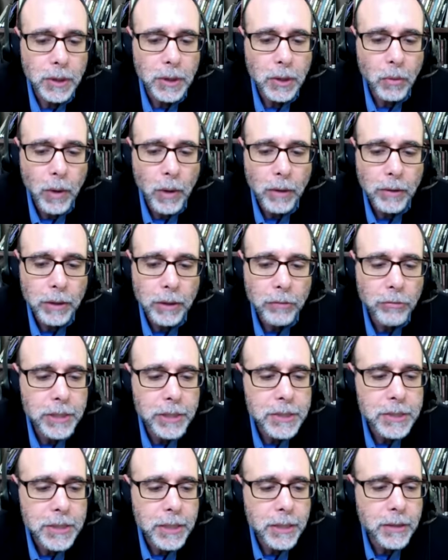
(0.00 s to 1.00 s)
while
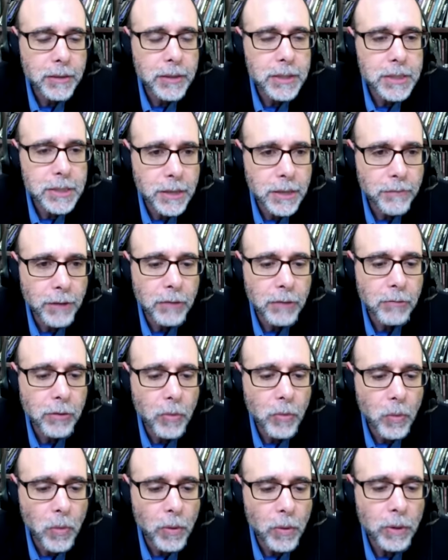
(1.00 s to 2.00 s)
increasing the civic
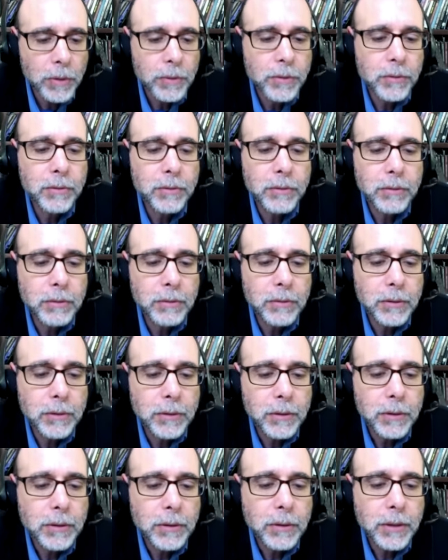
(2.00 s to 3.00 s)
rewards.
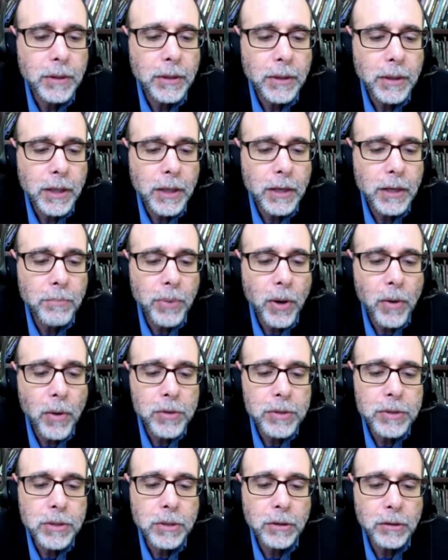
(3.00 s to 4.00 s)
It
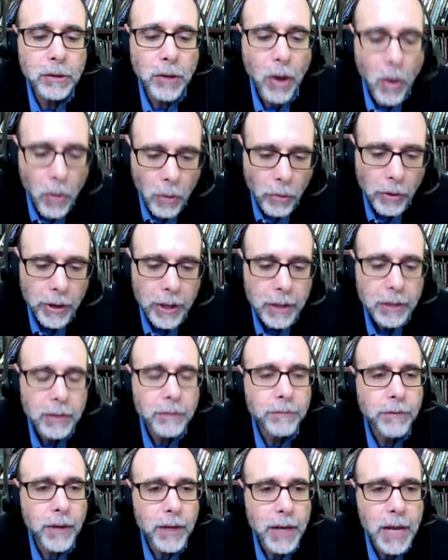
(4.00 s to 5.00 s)
opposed lowering the
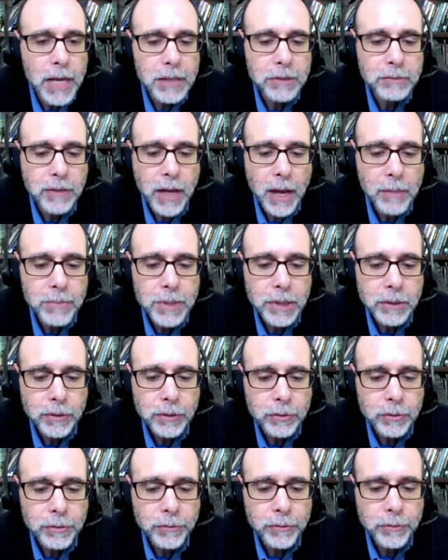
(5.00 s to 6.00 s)
financial
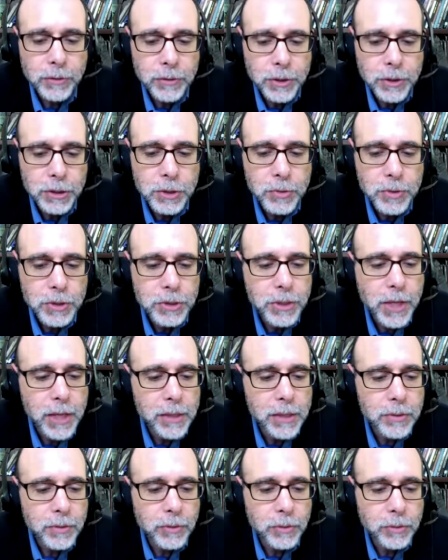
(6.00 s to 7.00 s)
obstacles to Jewish day
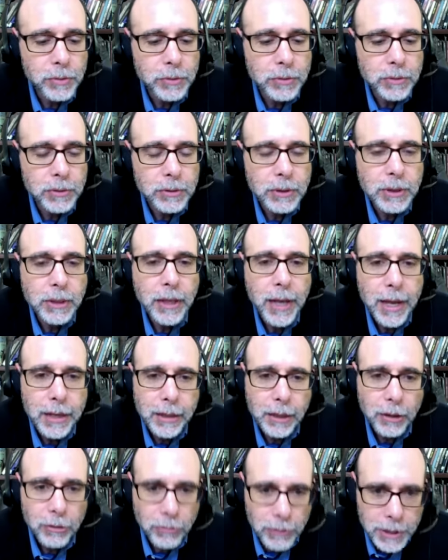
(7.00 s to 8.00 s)
schools and
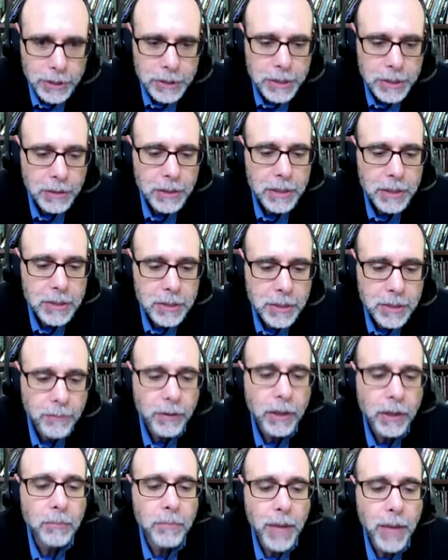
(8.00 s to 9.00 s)
increasing the
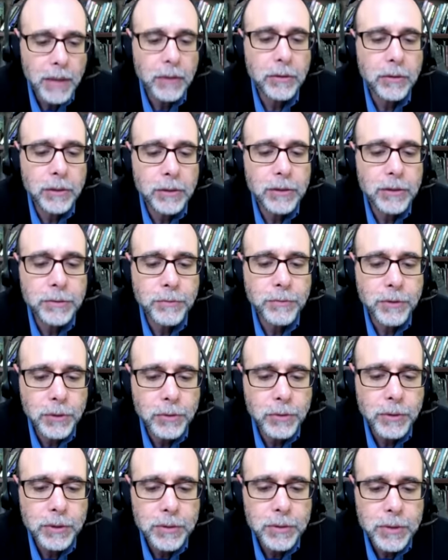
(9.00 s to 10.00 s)
civic penalties for
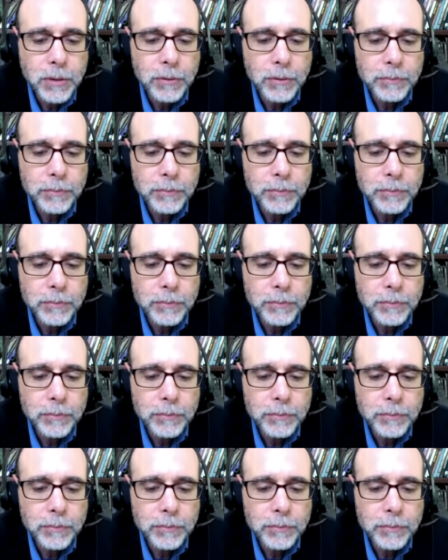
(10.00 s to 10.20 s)
doing so.